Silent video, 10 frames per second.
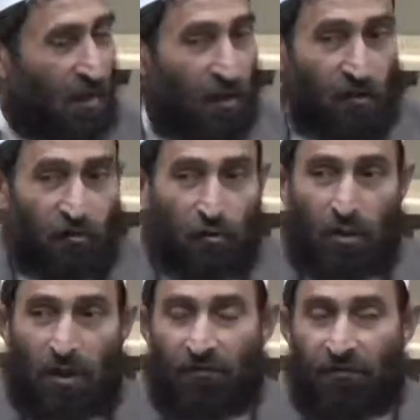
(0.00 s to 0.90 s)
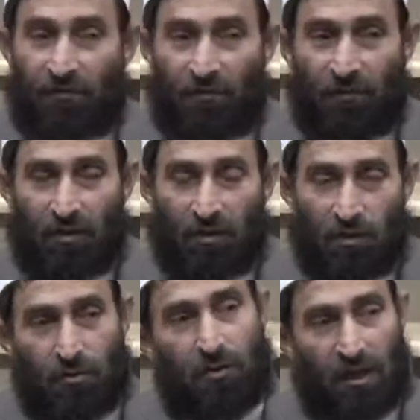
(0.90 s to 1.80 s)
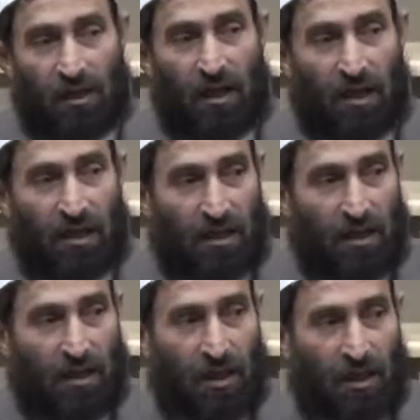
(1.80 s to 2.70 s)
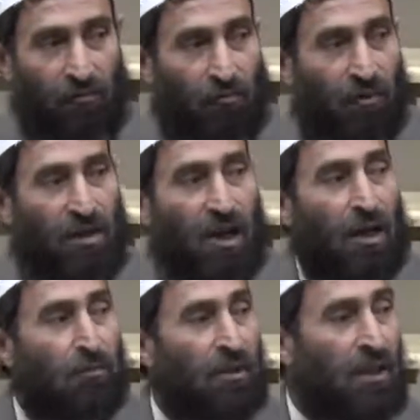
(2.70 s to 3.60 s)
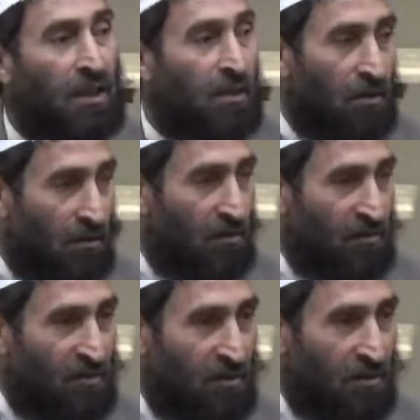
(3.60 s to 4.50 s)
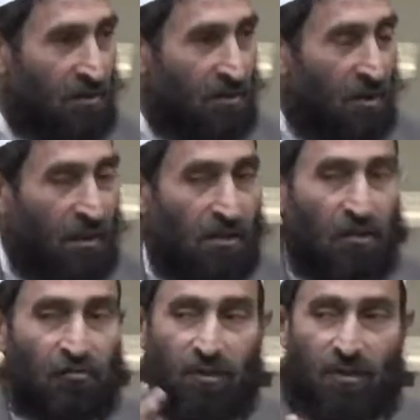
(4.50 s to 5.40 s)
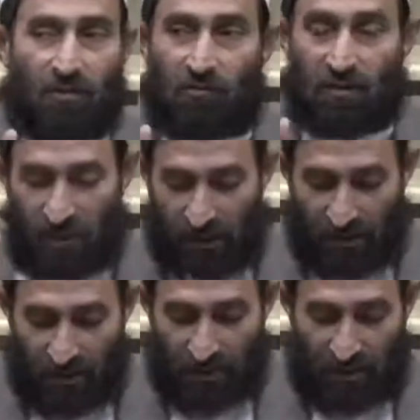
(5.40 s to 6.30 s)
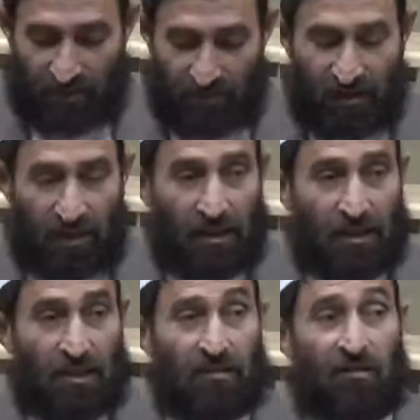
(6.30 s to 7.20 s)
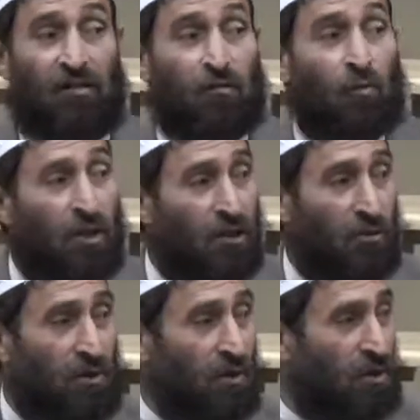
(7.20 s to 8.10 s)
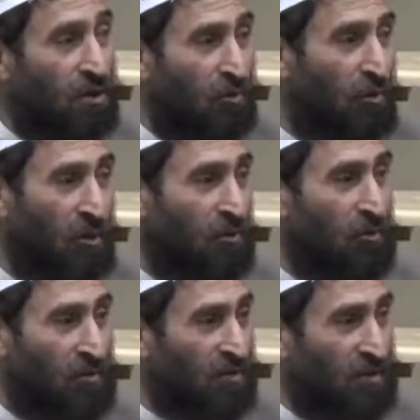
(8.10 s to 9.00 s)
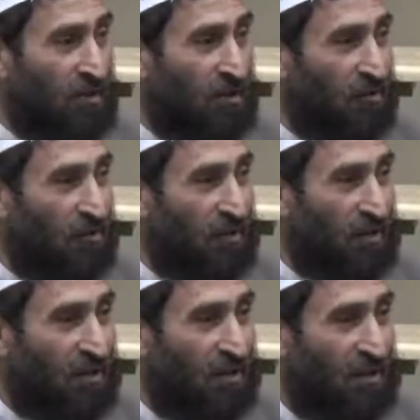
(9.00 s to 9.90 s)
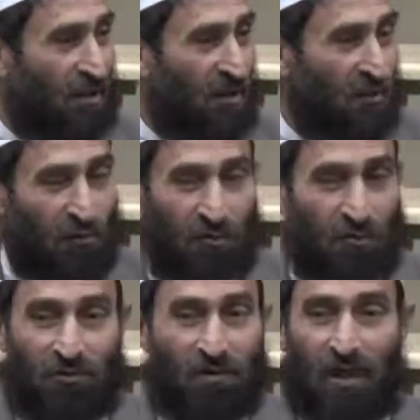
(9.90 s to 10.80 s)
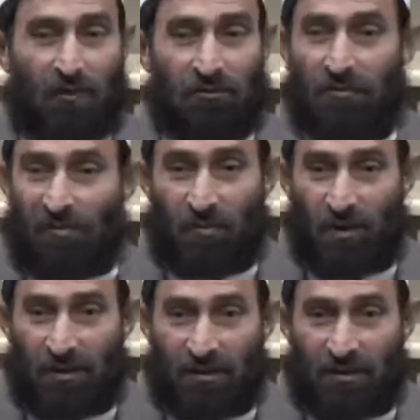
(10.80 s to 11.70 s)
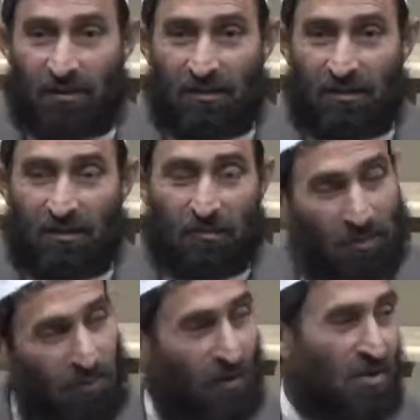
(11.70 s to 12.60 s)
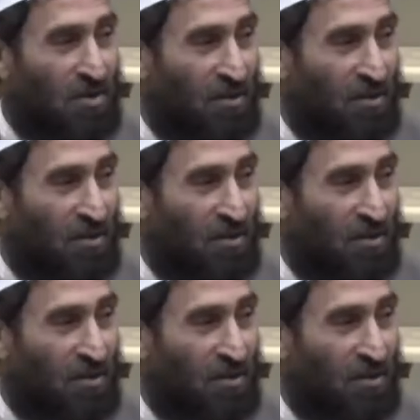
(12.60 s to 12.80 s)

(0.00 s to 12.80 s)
So if you and I, if we are being cursed, Allah subhanahu wa ta'ala, he is there and he says, wailul likulli humazatil lumaza. So you don't have to respond. Be patient.